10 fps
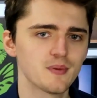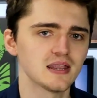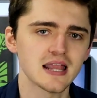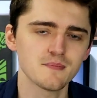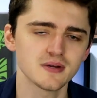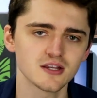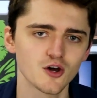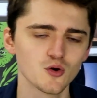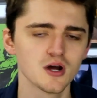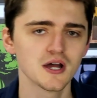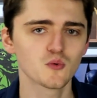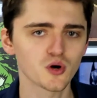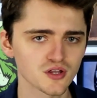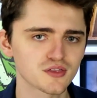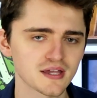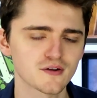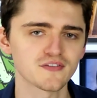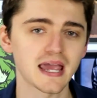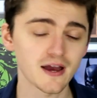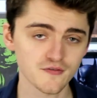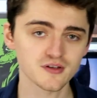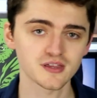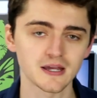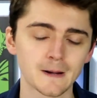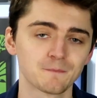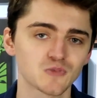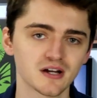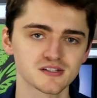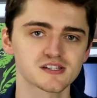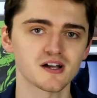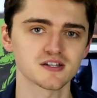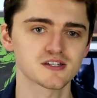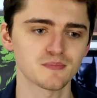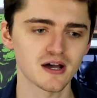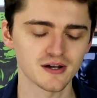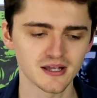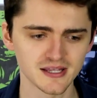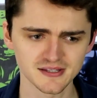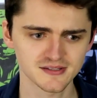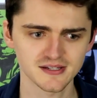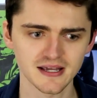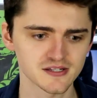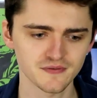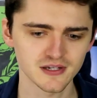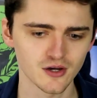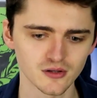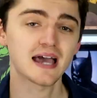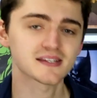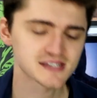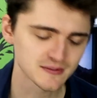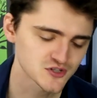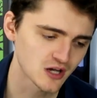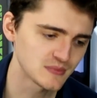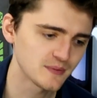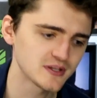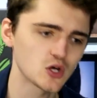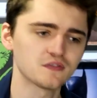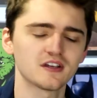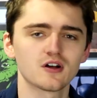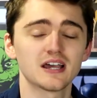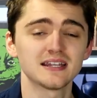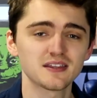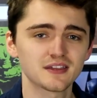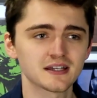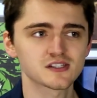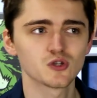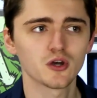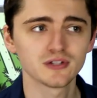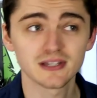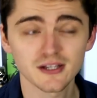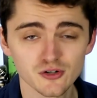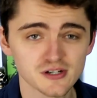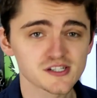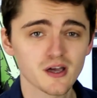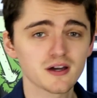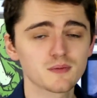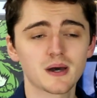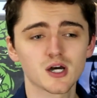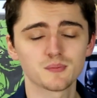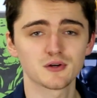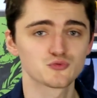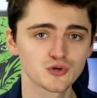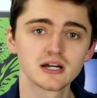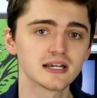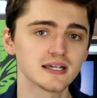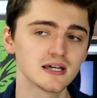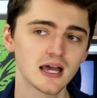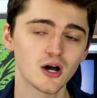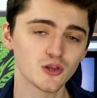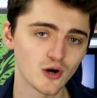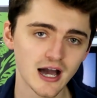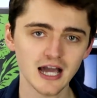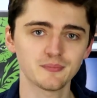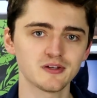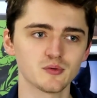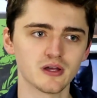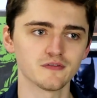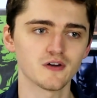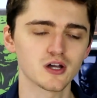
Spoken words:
But let me know what you think of everything I discussed about in today's video. At the same time, let me know if there are any things not only that you're excited about, but really are not happy with.